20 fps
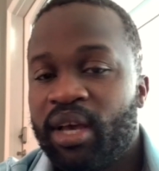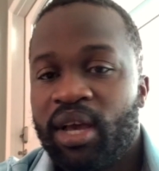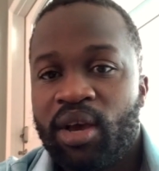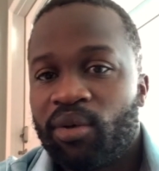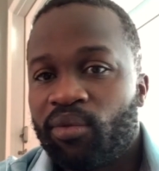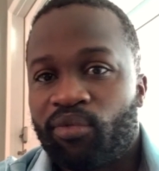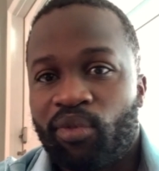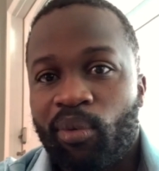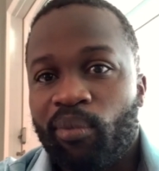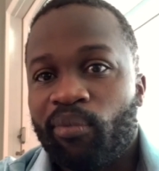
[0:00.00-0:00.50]

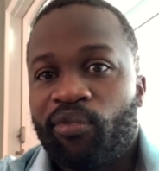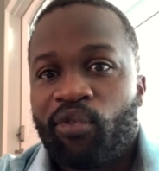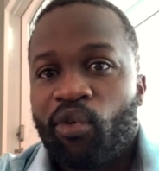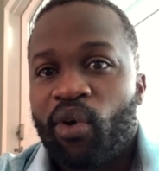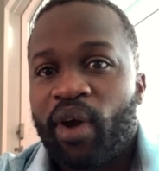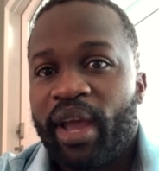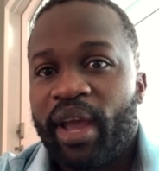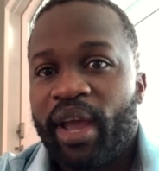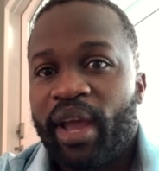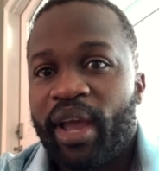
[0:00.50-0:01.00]
from
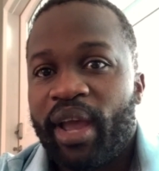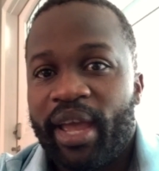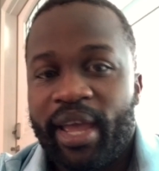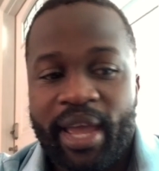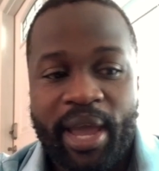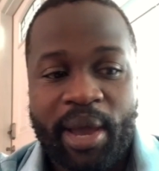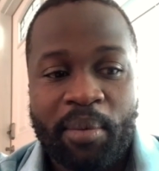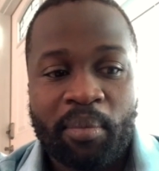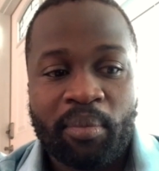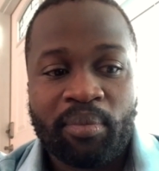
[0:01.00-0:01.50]
4
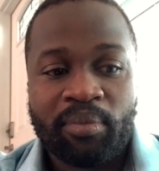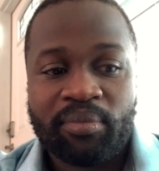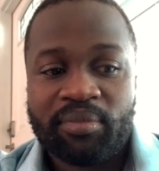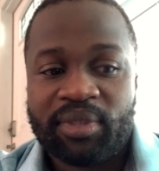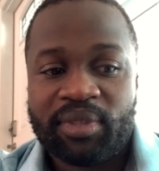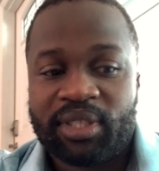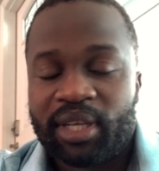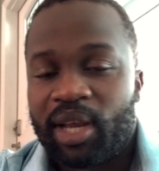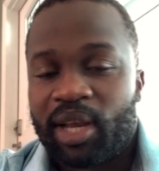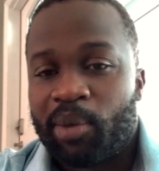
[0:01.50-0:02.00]
a.m.
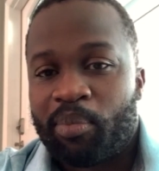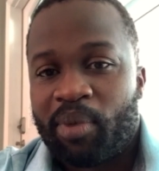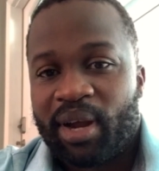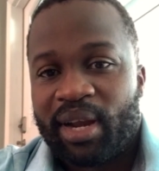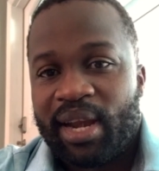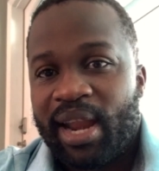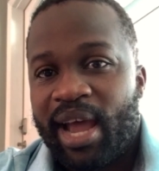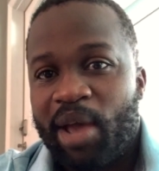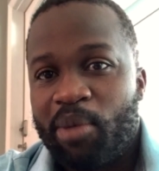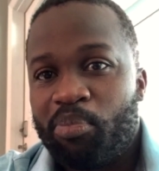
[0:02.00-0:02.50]
till about
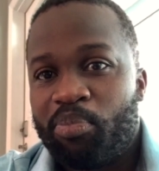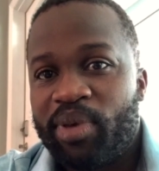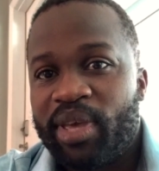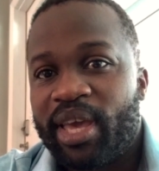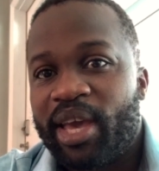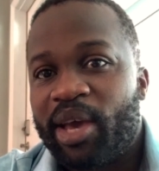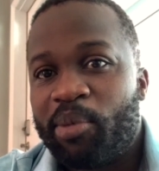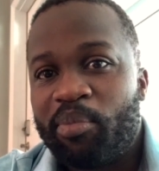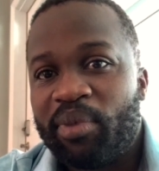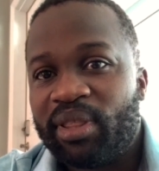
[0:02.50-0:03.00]
9
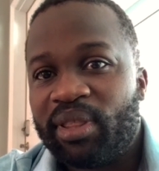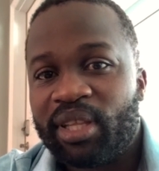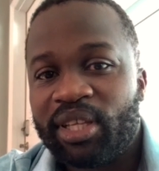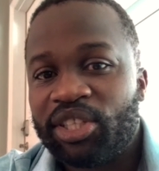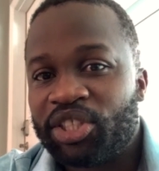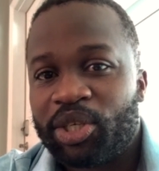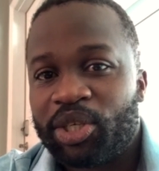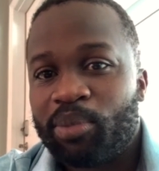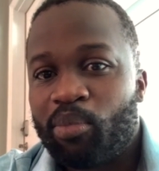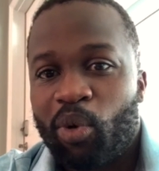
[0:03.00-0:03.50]
p.m. in the
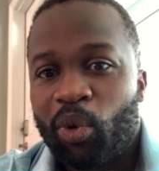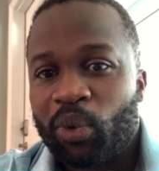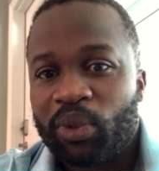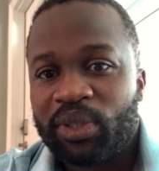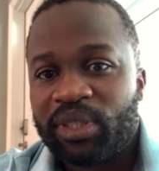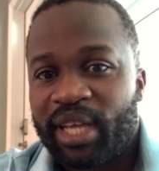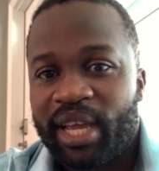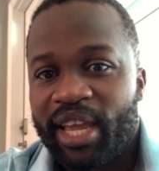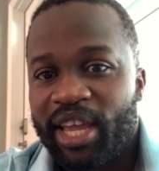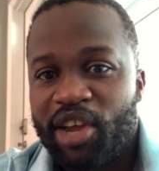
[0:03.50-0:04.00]
gym all
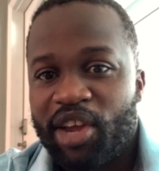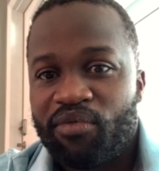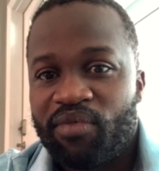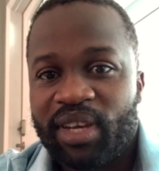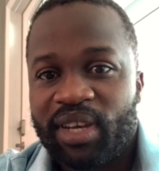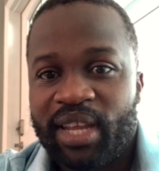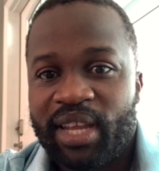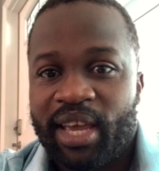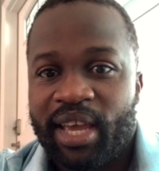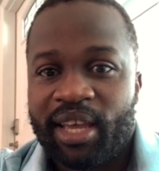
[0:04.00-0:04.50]
day, every
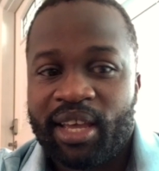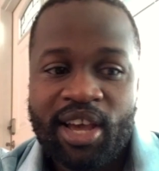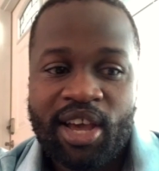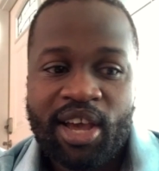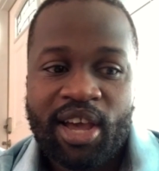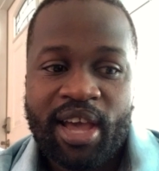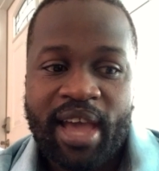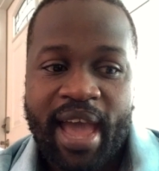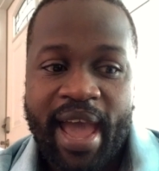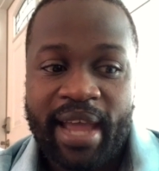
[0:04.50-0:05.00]
day.
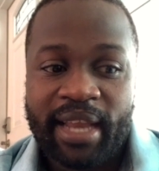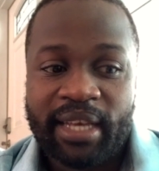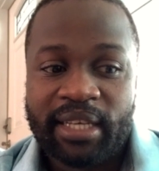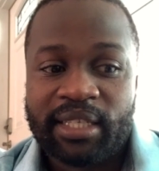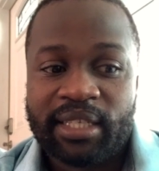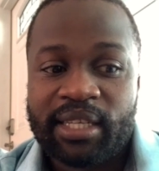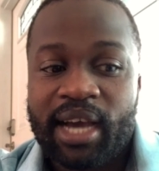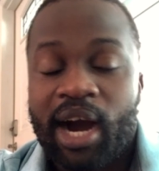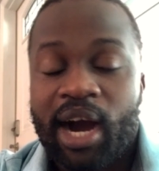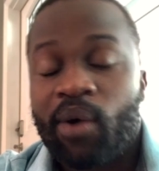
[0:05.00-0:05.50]

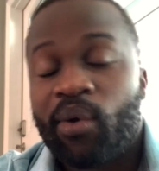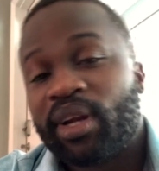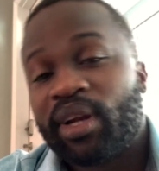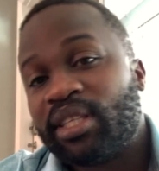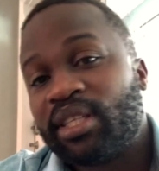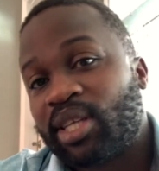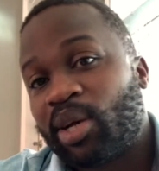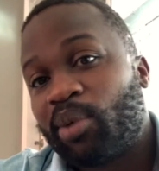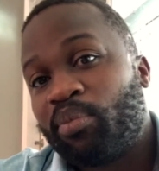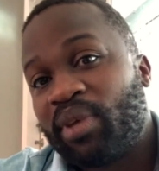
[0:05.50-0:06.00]
And I
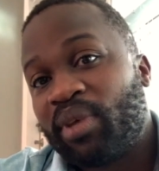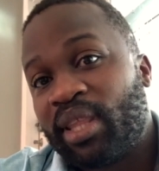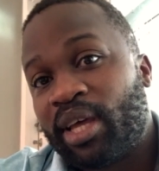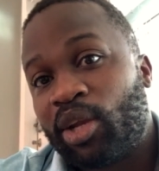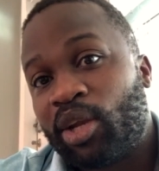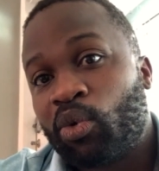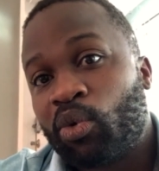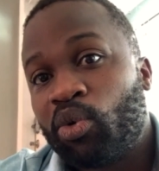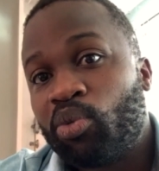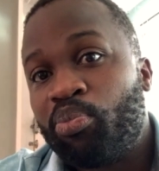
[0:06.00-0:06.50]
wanted something
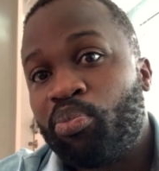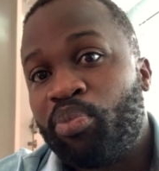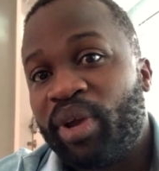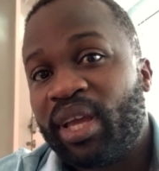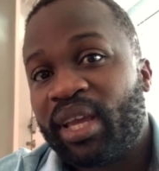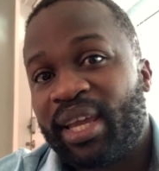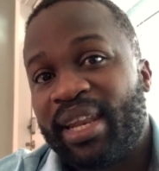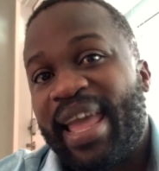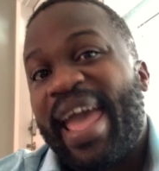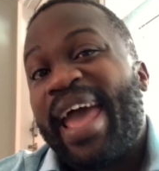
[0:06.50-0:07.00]
that could
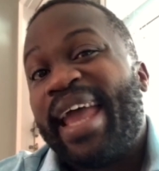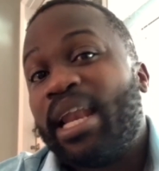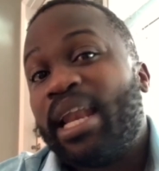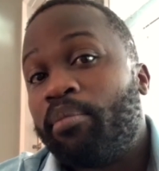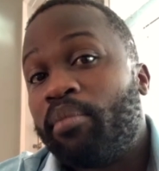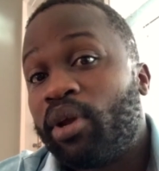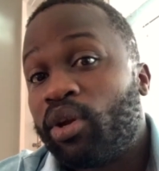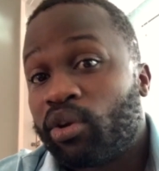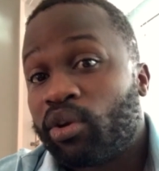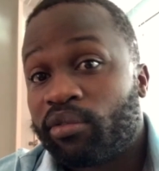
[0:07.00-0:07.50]
bring an
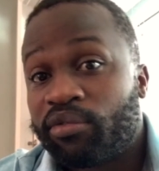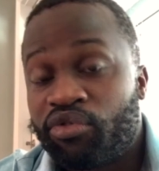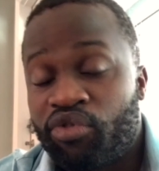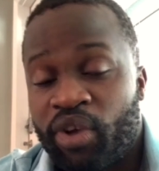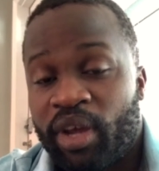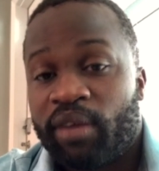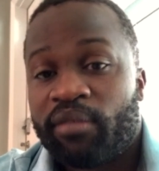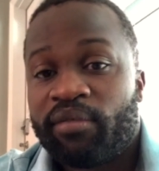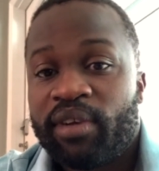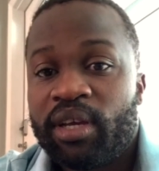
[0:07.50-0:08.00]
element of
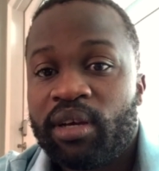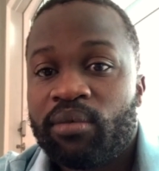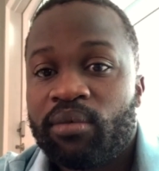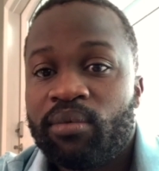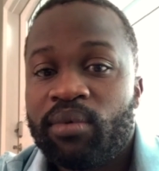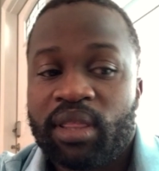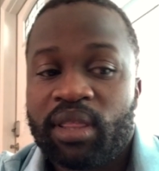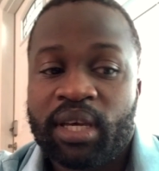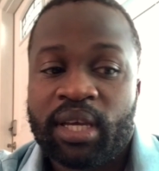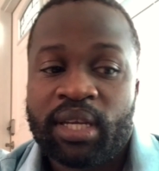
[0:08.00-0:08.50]
traveling
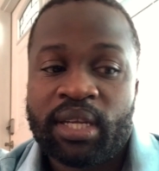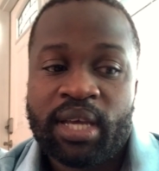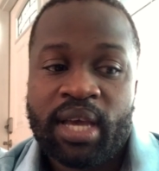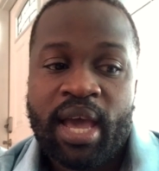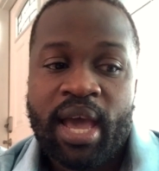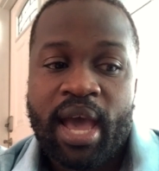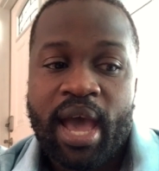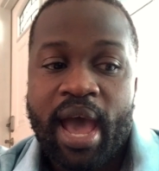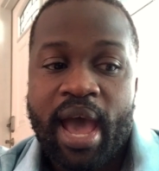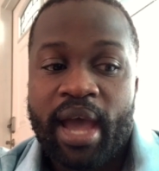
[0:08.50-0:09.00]
with it.
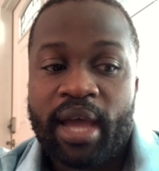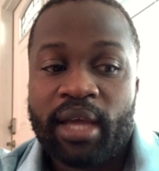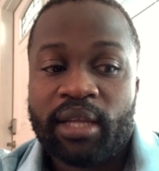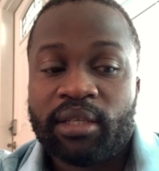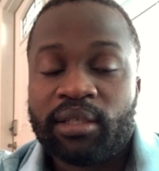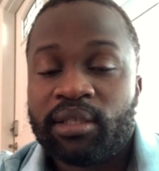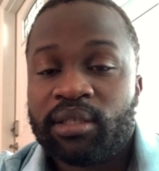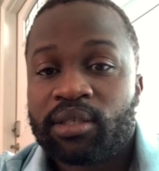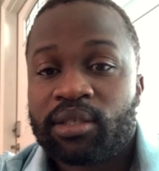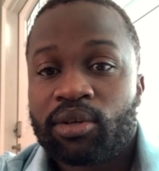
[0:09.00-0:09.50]

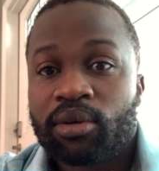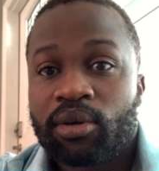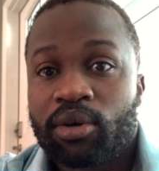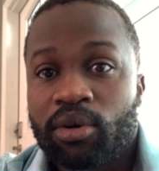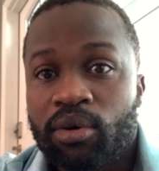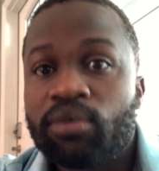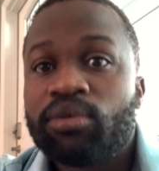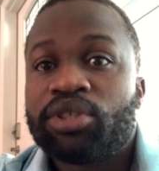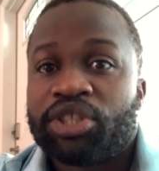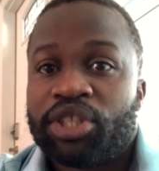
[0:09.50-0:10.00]
And
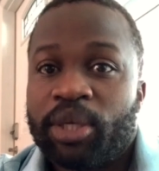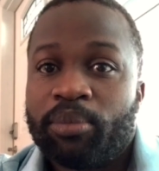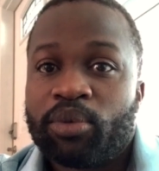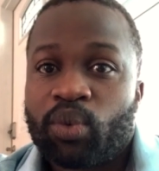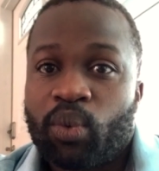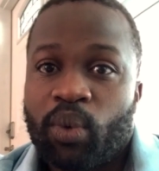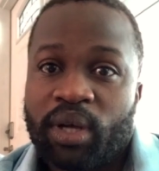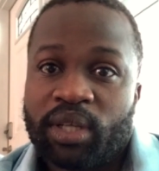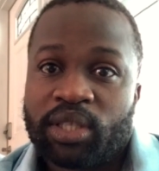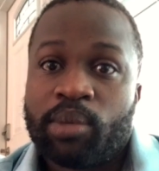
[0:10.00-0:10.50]
cruise ships
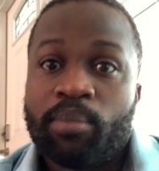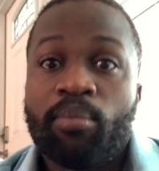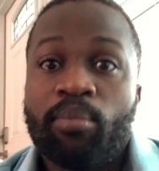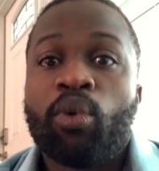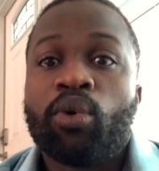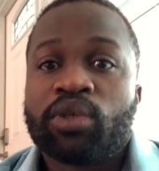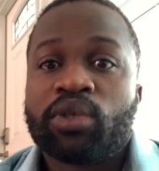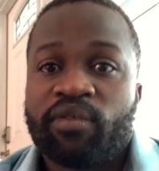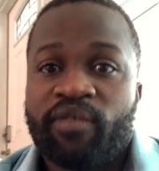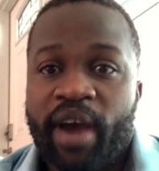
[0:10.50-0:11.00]
was the
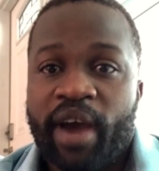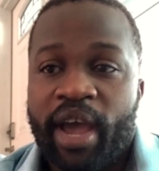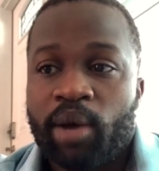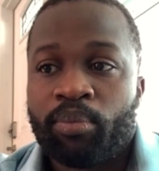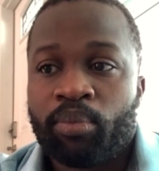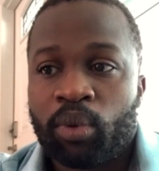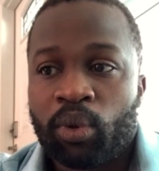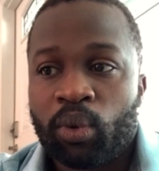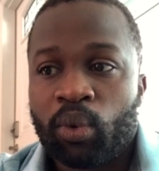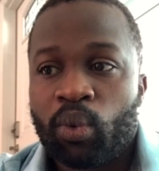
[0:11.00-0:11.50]
most
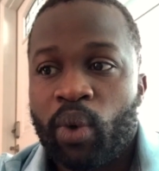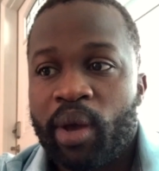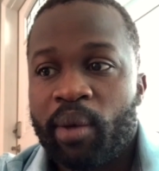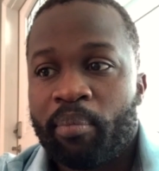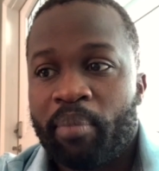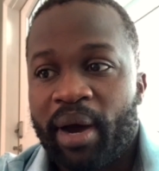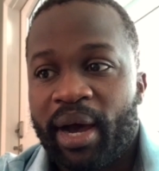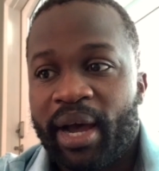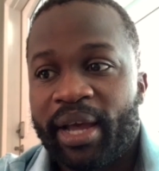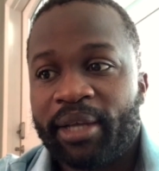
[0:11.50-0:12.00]
viable,
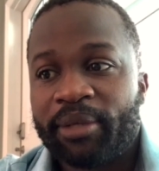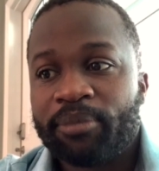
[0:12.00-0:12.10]
whereby